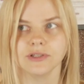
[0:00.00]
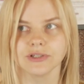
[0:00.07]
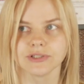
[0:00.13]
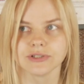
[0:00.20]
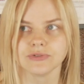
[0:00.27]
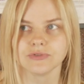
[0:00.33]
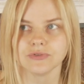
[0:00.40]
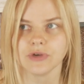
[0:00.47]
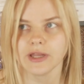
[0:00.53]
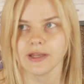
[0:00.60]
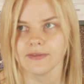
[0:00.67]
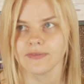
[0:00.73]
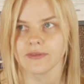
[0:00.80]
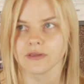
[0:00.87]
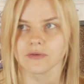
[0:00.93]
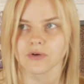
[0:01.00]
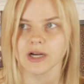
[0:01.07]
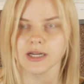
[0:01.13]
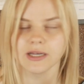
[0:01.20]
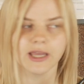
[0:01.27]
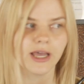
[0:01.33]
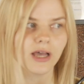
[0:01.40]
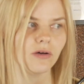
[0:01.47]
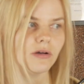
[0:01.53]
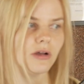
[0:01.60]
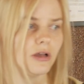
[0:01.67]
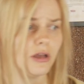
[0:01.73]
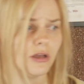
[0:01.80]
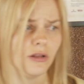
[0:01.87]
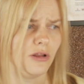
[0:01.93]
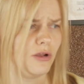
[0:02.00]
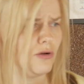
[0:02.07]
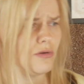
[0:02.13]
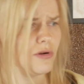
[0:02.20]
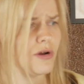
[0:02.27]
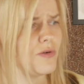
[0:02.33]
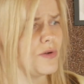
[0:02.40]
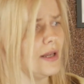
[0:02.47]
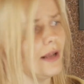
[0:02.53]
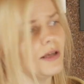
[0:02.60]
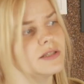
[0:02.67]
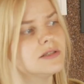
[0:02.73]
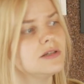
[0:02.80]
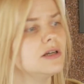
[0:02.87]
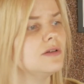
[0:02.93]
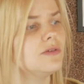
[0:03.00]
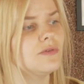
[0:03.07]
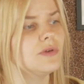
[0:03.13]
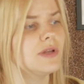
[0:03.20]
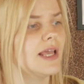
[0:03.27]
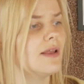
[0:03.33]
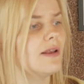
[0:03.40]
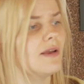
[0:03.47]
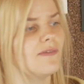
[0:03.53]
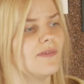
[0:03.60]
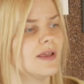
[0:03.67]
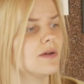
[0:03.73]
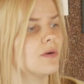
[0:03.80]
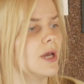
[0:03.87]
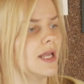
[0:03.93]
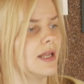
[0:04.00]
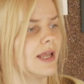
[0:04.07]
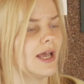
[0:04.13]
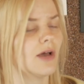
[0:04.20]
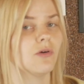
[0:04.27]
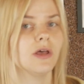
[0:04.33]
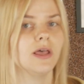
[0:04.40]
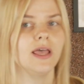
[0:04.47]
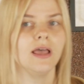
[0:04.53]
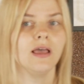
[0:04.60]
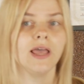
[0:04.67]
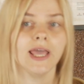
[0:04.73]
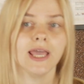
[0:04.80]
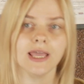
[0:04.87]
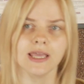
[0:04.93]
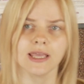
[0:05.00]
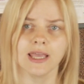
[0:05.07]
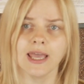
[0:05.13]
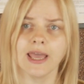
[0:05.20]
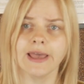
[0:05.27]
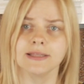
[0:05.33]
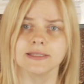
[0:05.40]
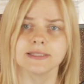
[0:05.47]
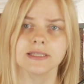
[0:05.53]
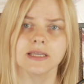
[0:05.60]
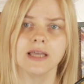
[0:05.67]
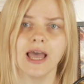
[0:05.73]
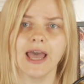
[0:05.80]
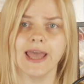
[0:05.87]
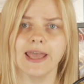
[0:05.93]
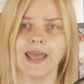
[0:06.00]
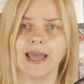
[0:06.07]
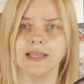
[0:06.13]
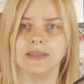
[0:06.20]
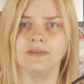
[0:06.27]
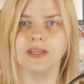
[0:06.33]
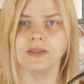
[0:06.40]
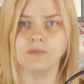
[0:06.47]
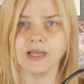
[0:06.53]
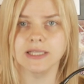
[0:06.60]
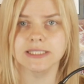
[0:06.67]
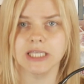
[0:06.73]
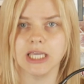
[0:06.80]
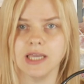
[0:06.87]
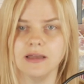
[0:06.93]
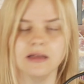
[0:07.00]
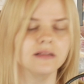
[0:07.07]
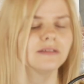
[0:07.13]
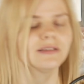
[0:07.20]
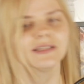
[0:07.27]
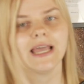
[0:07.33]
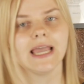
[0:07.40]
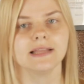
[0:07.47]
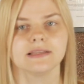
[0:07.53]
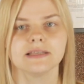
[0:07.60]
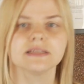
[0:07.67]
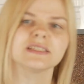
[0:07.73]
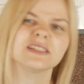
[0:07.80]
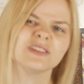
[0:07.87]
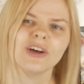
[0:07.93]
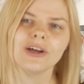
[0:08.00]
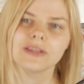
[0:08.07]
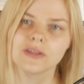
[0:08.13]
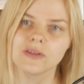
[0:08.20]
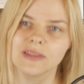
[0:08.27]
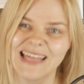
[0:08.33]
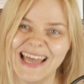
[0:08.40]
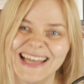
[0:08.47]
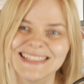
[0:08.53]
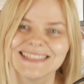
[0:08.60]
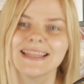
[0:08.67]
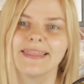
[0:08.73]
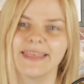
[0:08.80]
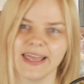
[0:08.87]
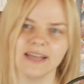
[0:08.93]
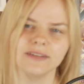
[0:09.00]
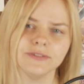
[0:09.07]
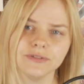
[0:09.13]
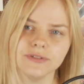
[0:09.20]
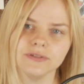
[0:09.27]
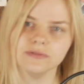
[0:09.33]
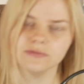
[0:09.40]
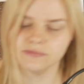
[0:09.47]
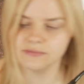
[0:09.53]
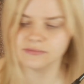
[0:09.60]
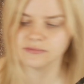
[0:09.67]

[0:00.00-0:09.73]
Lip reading: Does it do anything right now? No, it does not do anything right now. Hey, hits! I activate my skill! That is not a nice thing to do.